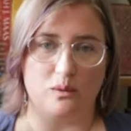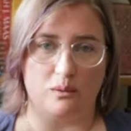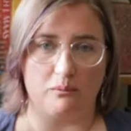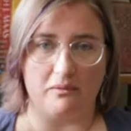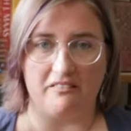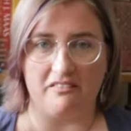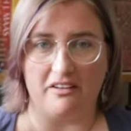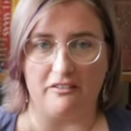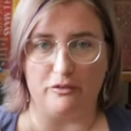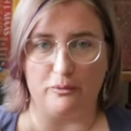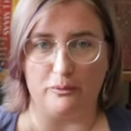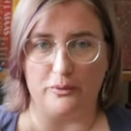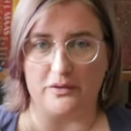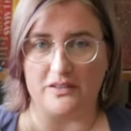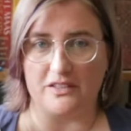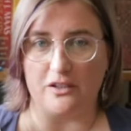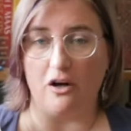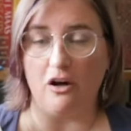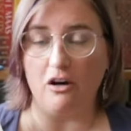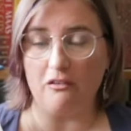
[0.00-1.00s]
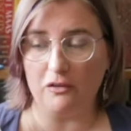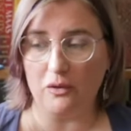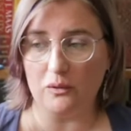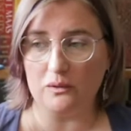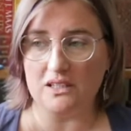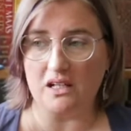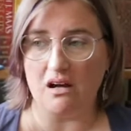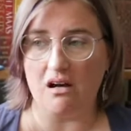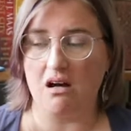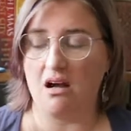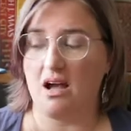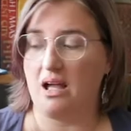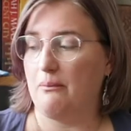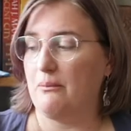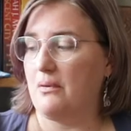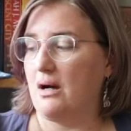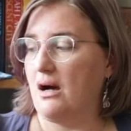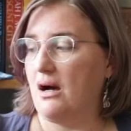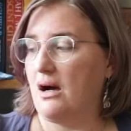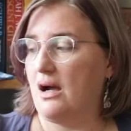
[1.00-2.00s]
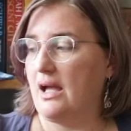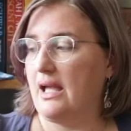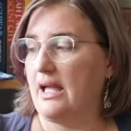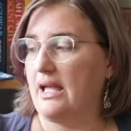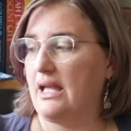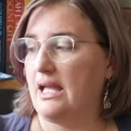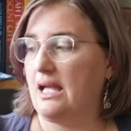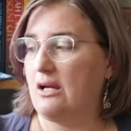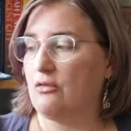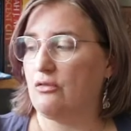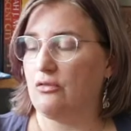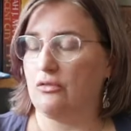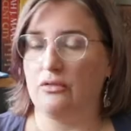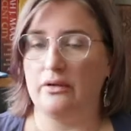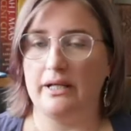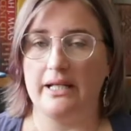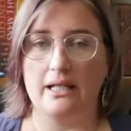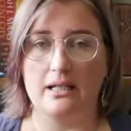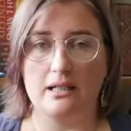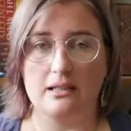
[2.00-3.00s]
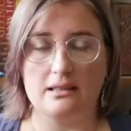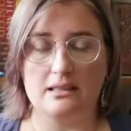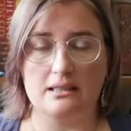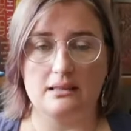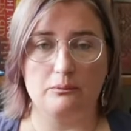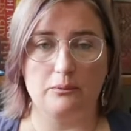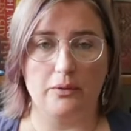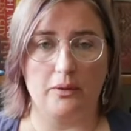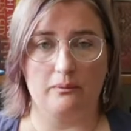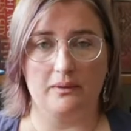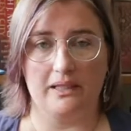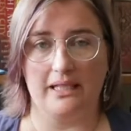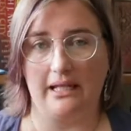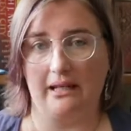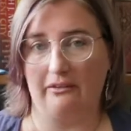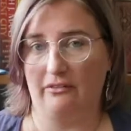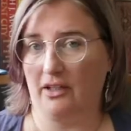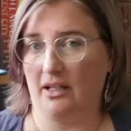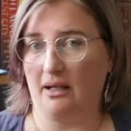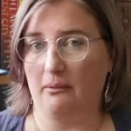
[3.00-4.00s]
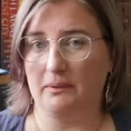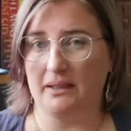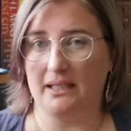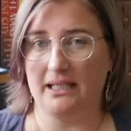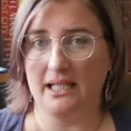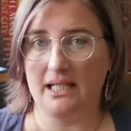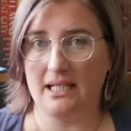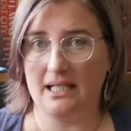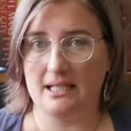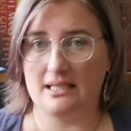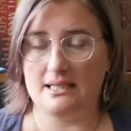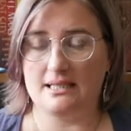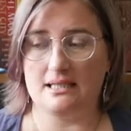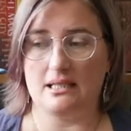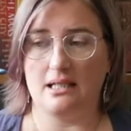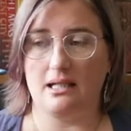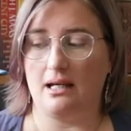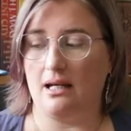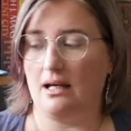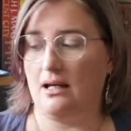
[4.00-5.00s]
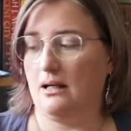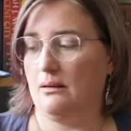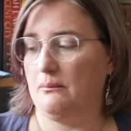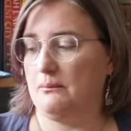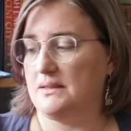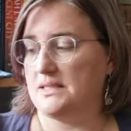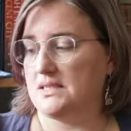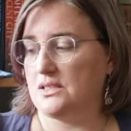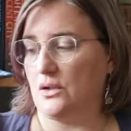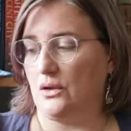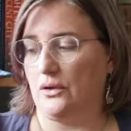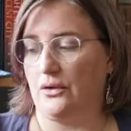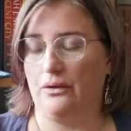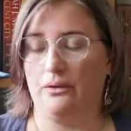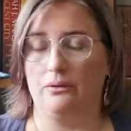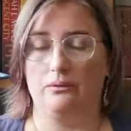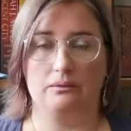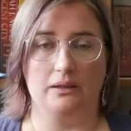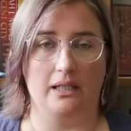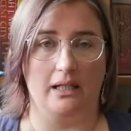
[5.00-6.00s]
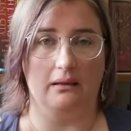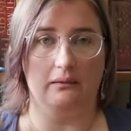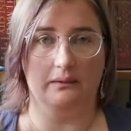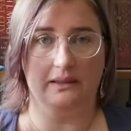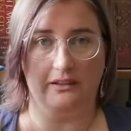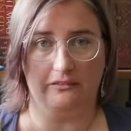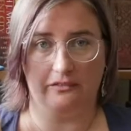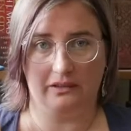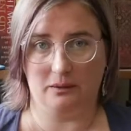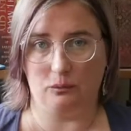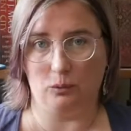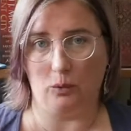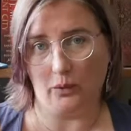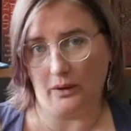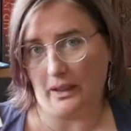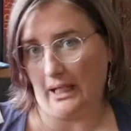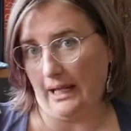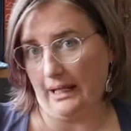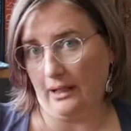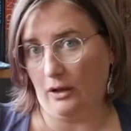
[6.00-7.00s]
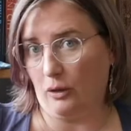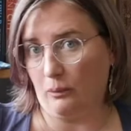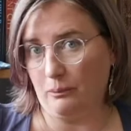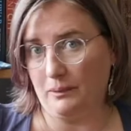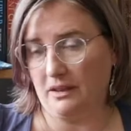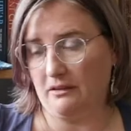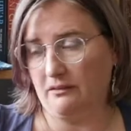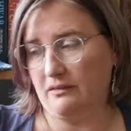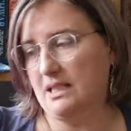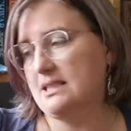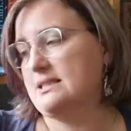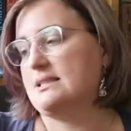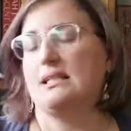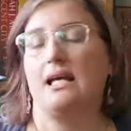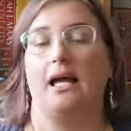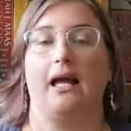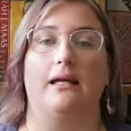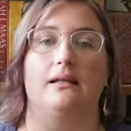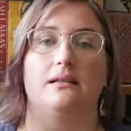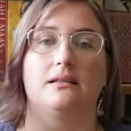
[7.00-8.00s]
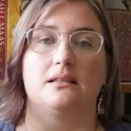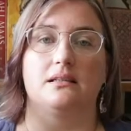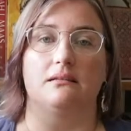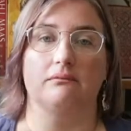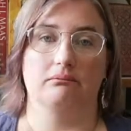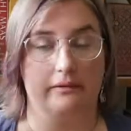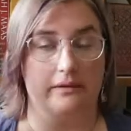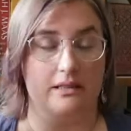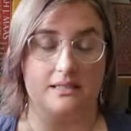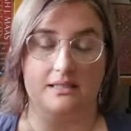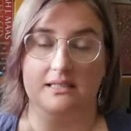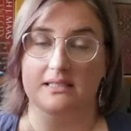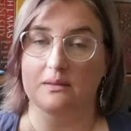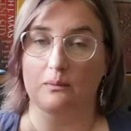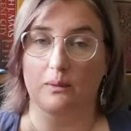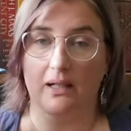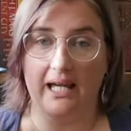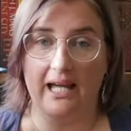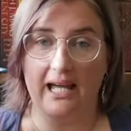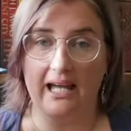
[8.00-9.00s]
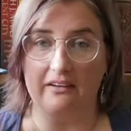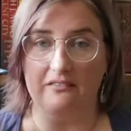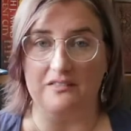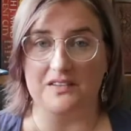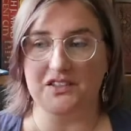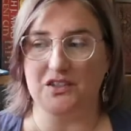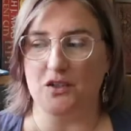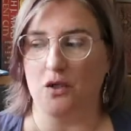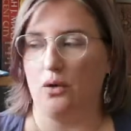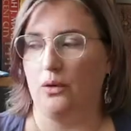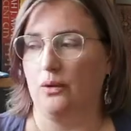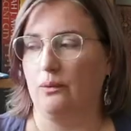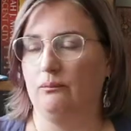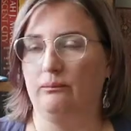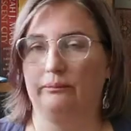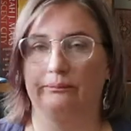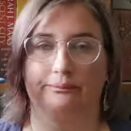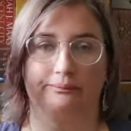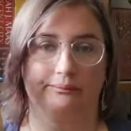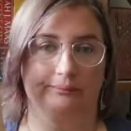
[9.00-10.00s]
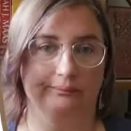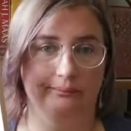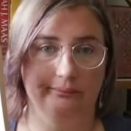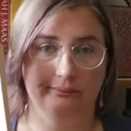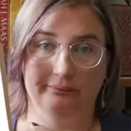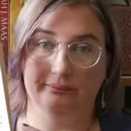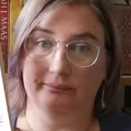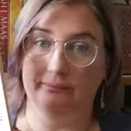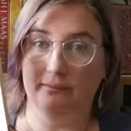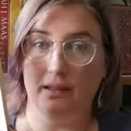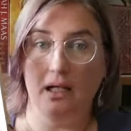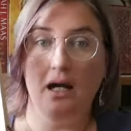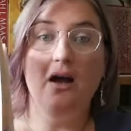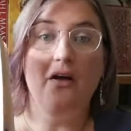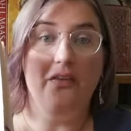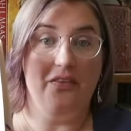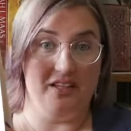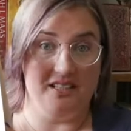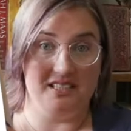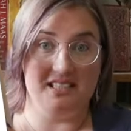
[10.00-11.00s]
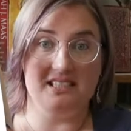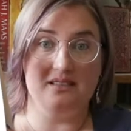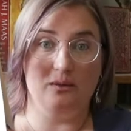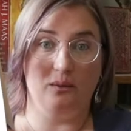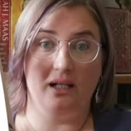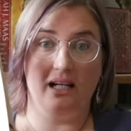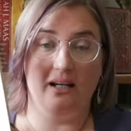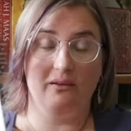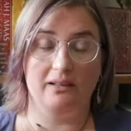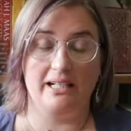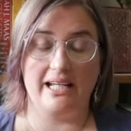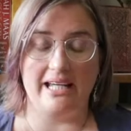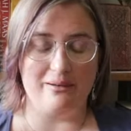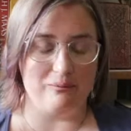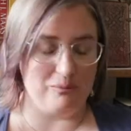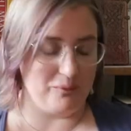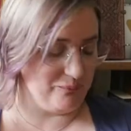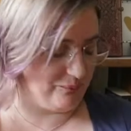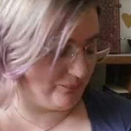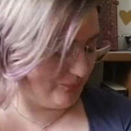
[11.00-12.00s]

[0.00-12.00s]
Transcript: one of my favourite books of all time. I read it probably every couple of years. So yeah, I definitely want a copy of this, and this is the one I have. So this is the one I would keep.